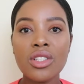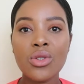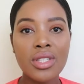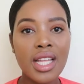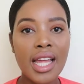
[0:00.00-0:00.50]
did
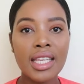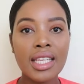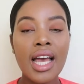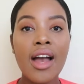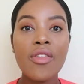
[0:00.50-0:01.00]
your
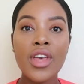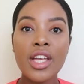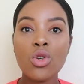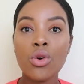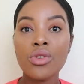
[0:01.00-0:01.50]
study,
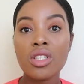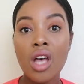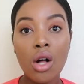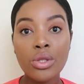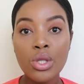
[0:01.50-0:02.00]
then your
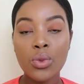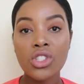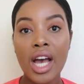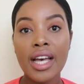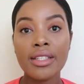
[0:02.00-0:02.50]
results,
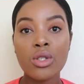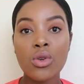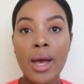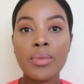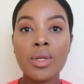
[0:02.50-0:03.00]
which I
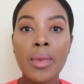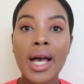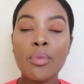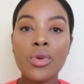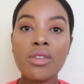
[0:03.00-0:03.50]
described in
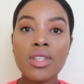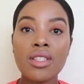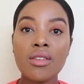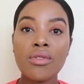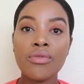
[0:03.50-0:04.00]
my
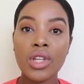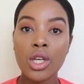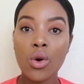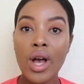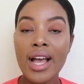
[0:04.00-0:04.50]
previous
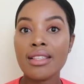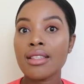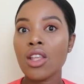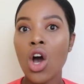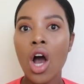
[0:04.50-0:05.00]
video
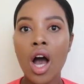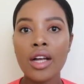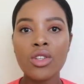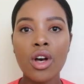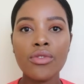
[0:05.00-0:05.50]
as the
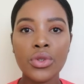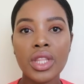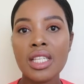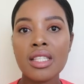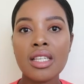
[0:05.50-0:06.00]
heart of your
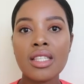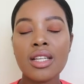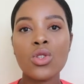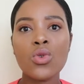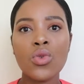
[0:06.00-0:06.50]
thesis.
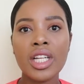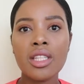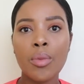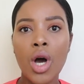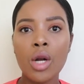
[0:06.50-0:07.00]
This is really
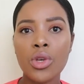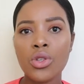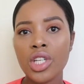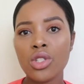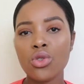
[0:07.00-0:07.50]
the part where
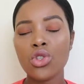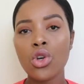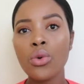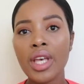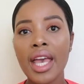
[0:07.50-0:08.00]
you get to
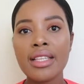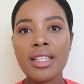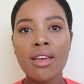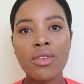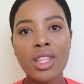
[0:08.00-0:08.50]

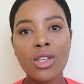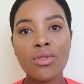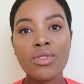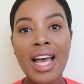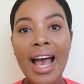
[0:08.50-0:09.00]
showcase everything
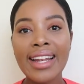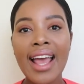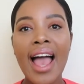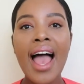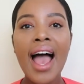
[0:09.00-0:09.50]
you've done.
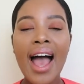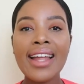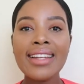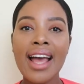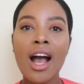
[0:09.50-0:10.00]

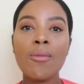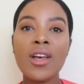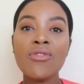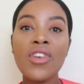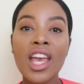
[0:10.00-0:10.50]
And now
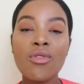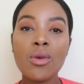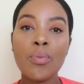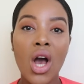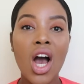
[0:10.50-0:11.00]
my
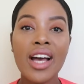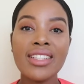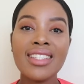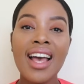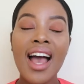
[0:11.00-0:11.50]
favorite
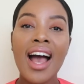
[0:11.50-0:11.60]
part,